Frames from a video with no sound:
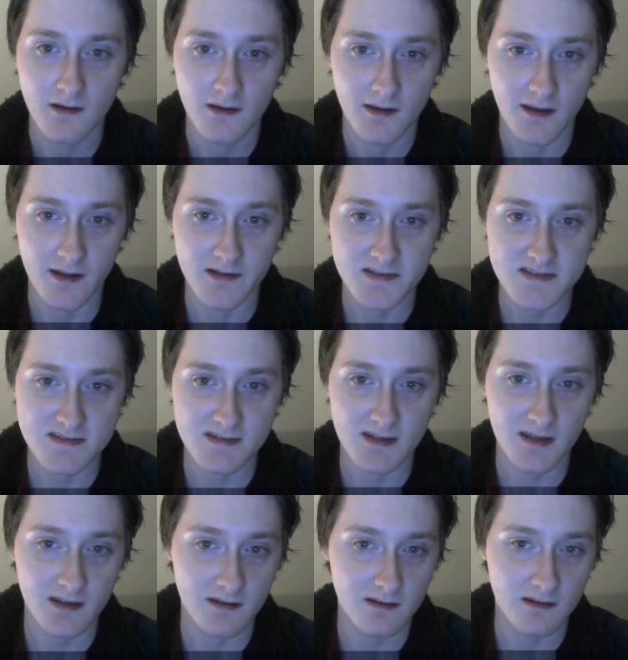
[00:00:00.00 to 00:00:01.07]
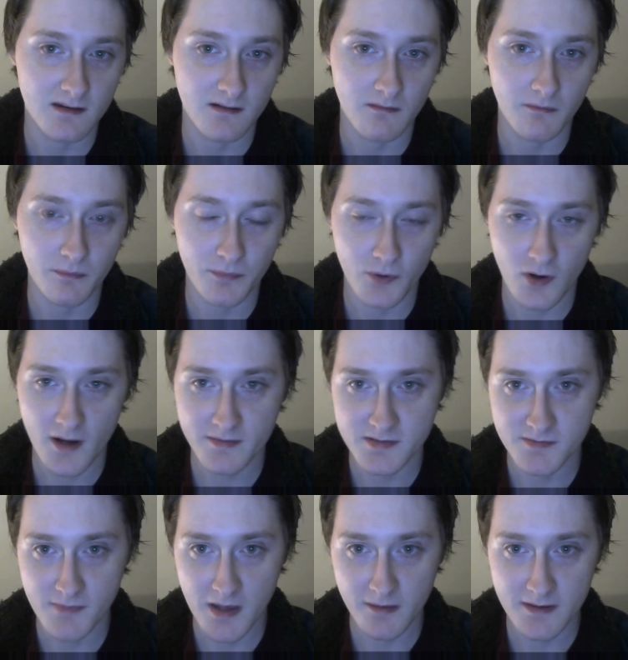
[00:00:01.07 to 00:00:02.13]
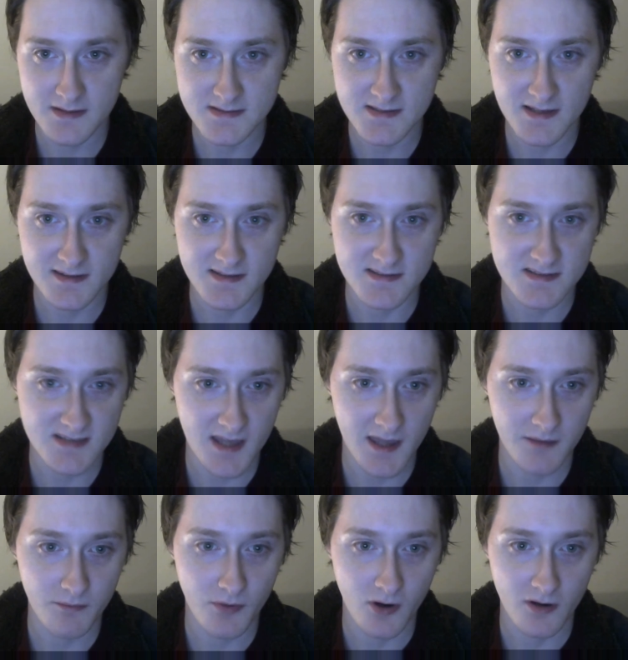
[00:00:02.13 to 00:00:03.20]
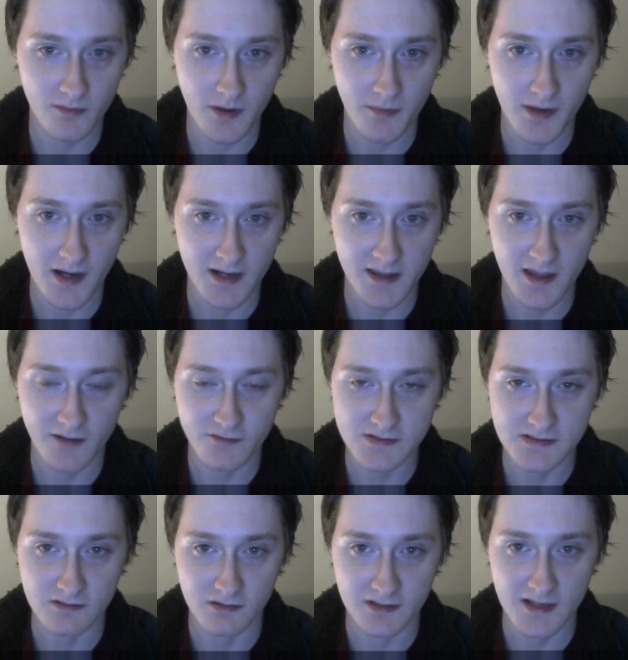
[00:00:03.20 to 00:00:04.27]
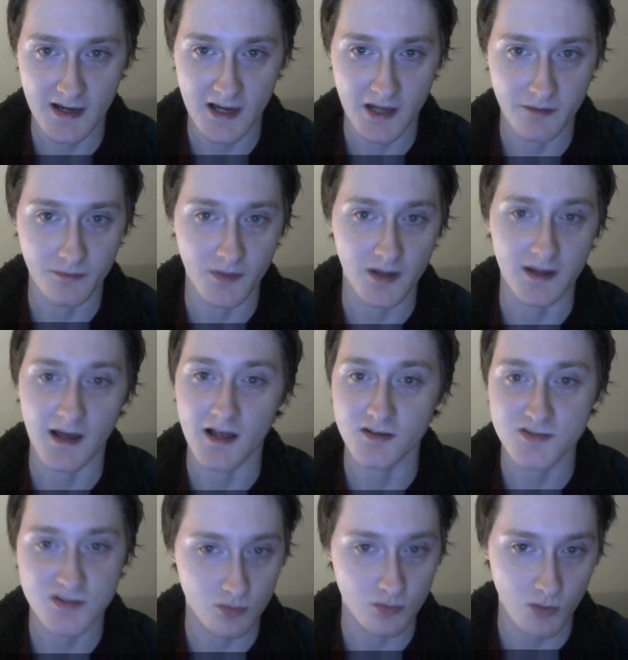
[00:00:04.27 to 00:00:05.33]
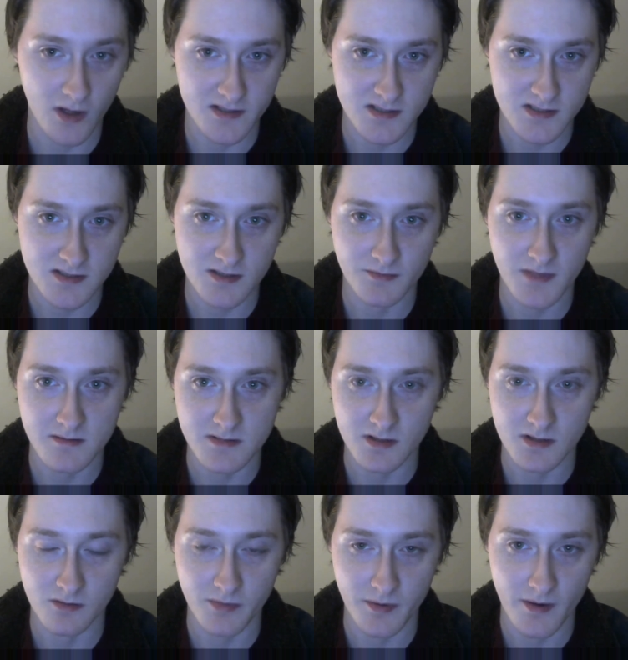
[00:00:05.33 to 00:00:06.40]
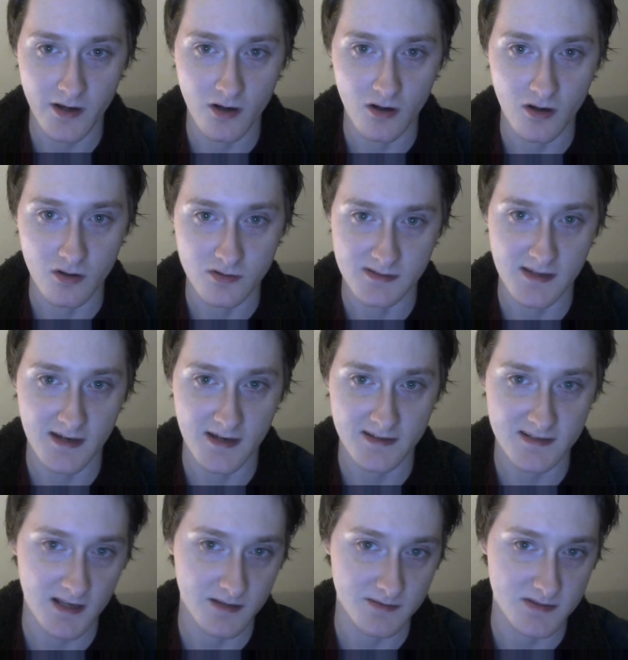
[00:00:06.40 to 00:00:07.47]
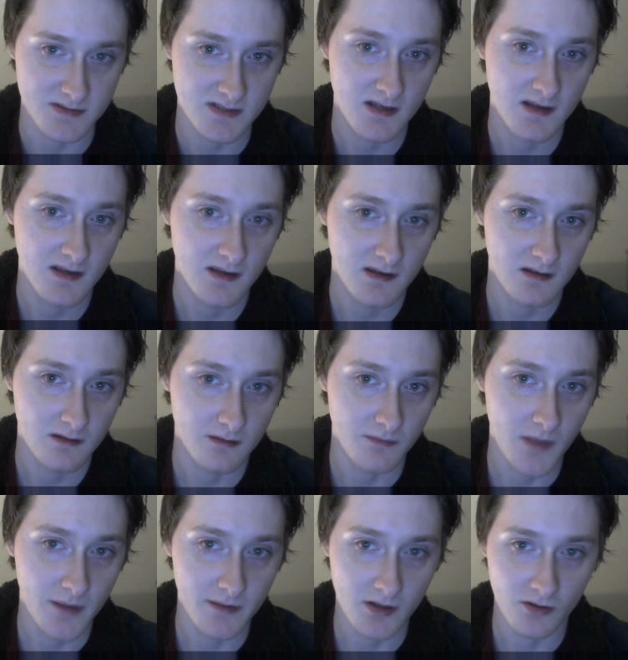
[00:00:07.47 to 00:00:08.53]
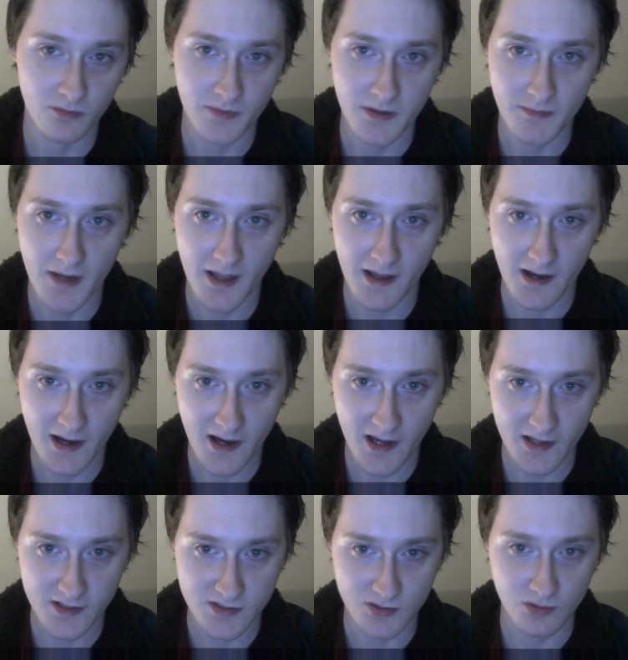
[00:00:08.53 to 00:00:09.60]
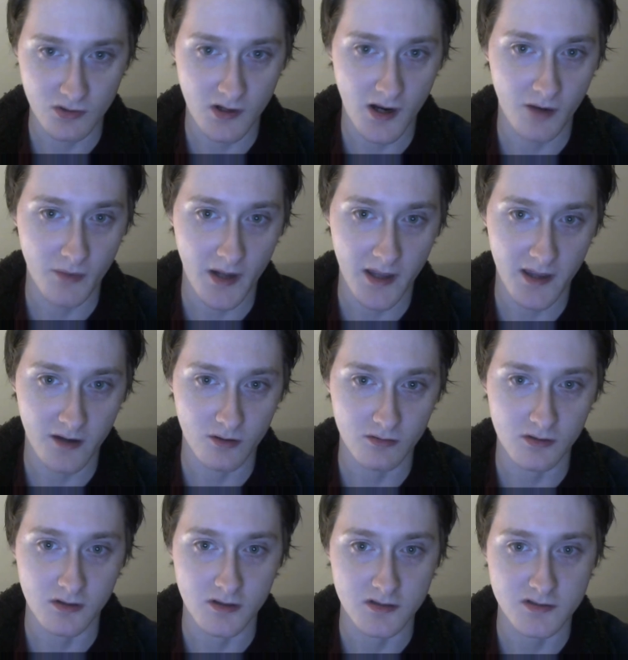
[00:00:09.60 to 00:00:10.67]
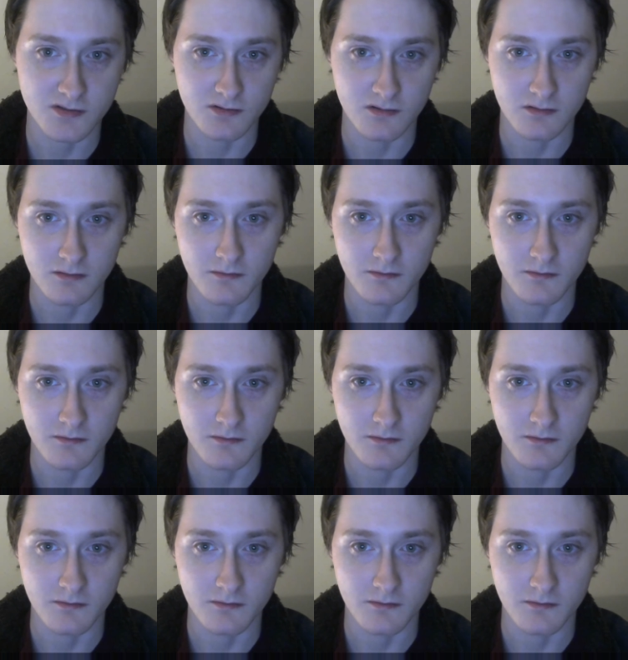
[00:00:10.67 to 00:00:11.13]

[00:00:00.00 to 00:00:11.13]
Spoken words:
and perhaps maybe it's not the same part of my body every single time. Like, I'll switch, sometimes it'll be my nose, a lot of times maybe it'll be my eyes or how my hair looks or